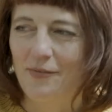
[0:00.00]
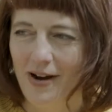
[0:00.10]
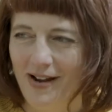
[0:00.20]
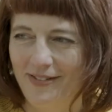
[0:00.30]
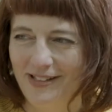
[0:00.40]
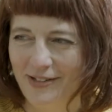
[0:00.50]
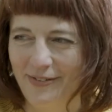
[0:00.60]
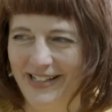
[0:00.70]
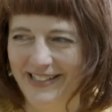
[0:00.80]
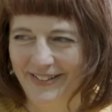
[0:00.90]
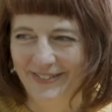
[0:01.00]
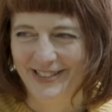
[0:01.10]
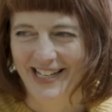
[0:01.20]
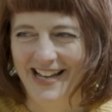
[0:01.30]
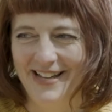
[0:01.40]
Wow, that's quite a long
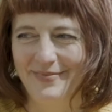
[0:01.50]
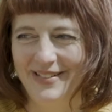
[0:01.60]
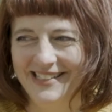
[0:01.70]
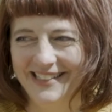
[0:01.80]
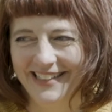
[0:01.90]
time, isn't it?